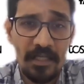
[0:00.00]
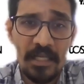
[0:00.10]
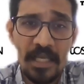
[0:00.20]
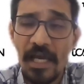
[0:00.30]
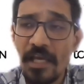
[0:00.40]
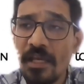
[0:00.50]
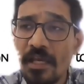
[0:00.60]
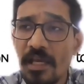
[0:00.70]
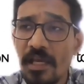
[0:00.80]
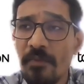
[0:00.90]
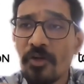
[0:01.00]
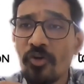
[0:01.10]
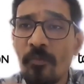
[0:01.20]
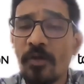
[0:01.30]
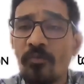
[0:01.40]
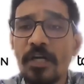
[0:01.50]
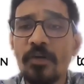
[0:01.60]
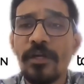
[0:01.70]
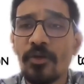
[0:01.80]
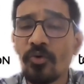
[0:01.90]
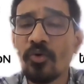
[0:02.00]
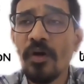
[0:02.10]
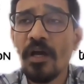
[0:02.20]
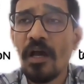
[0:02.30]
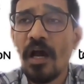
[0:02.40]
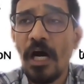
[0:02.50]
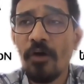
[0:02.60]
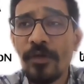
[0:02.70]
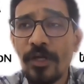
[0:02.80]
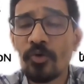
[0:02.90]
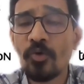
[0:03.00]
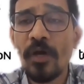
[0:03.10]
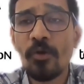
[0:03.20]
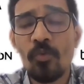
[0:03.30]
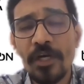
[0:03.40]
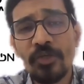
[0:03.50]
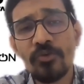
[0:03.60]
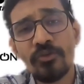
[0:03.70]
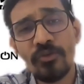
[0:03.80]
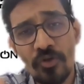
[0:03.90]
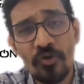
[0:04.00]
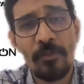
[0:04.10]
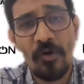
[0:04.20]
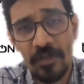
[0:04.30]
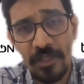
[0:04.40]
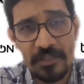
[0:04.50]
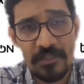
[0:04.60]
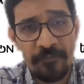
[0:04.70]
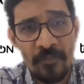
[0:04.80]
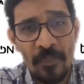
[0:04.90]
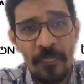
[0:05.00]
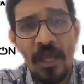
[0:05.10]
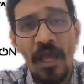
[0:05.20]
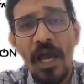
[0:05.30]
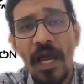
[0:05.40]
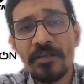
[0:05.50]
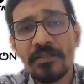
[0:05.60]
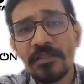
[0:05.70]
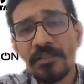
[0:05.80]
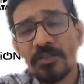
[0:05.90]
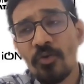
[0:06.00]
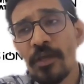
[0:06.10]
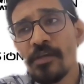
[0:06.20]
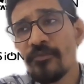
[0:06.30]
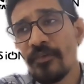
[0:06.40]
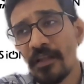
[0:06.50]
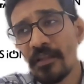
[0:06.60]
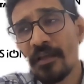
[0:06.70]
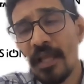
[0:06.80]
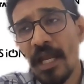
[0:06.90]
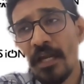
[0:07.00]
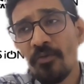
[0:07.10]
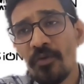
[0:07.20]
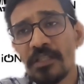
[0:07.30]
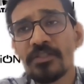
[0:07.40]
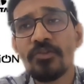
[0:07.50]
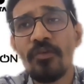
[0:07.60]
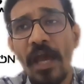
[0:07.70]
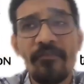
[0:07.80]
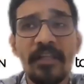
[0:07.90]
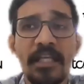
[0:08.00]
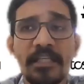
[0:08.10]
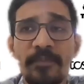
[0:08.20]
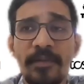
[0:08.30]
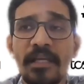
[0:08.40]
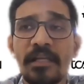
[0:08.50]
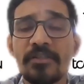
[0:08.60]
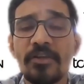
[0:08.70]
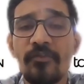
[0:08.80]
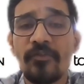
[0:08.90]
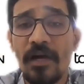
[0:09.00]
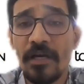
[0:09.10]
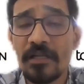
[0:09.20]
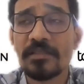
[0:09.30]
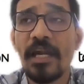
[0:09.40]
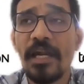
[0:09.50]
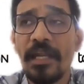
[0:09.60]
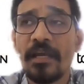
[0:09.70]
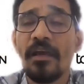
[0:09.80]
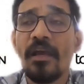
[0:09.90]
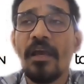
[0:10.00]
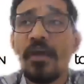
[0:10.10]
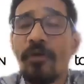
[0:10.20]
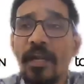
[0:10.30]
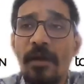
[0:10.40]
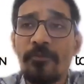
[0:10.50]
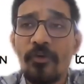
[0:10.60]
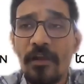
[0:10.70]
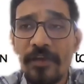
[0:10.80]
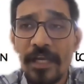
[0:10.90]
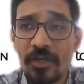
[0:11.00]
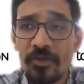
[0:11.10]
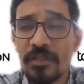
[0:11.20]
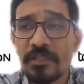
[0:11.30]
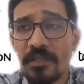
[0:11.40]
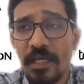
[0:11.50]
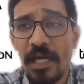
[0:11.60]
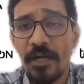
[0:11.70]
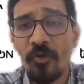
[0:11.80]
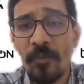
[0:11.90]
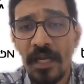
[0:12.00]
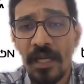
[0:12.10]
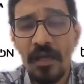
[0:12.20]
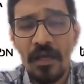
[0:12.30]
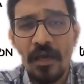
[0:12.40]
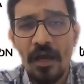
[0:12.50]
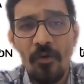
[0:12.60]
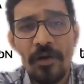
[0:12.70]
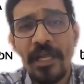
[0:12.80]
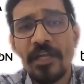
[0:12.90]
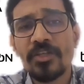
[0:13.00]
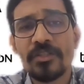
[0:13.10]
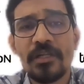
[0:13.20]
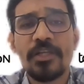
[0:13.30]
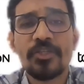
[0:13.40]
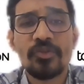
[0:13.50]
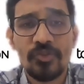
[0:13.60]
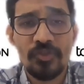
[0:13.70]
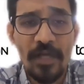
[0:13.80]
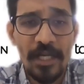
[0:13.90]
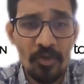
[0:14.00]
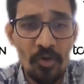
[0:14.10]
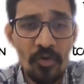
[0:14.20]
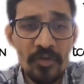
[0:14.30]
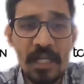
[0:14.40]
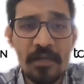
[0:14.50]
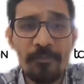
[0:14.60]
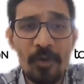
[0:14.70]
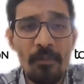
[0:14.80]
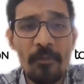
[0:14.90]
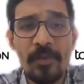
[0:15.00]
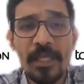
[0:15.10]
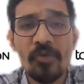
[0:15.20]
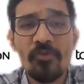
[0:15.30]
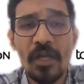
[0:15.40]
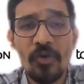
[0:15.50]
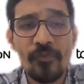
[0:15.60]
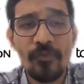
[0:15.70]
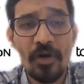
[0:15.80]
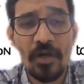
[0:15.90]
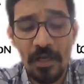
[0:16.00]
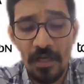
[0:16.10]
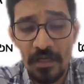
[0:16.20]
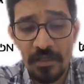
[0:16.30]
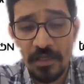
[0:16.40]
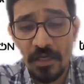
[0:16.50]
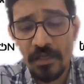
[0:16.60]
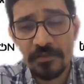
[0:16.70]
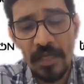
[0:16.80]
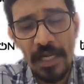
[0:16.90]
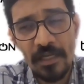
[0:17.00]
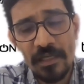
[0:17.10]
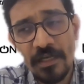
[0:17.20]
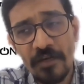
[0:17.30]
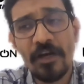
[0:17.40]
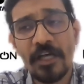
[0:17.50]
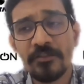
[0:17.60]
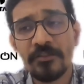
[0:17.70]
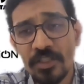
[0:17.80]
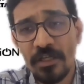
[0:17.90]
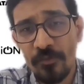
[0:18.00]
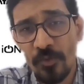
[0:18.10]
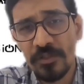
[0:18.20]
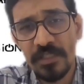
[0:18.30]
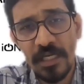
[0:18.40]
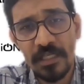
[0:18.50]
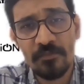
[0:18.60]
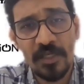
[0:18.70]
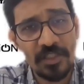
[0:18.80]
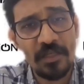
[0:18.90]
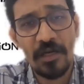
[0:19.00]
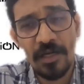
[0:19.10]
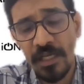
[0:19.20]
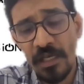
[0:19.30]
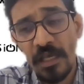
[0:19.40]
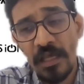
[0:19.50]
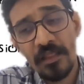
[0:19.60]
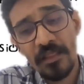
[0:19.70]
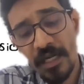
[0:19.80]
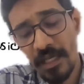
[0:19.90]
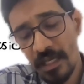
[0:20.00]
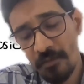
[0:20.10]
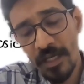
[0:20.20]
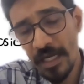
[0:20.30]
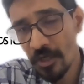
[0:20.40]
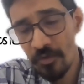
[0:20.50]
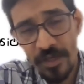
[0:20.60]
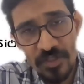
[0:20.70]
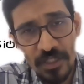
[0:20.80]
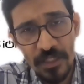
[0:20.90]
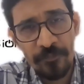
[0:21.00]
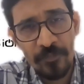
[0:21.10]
in AI ML domain, what we do, how we do, and what you should know about this. And just going further ahead, once you have that experience of understanding when I'm delving into this AI domain, what additionally should I know, then probably you can look for a slightly advanced version of code, that is machine learning, that again by Andrew Ng.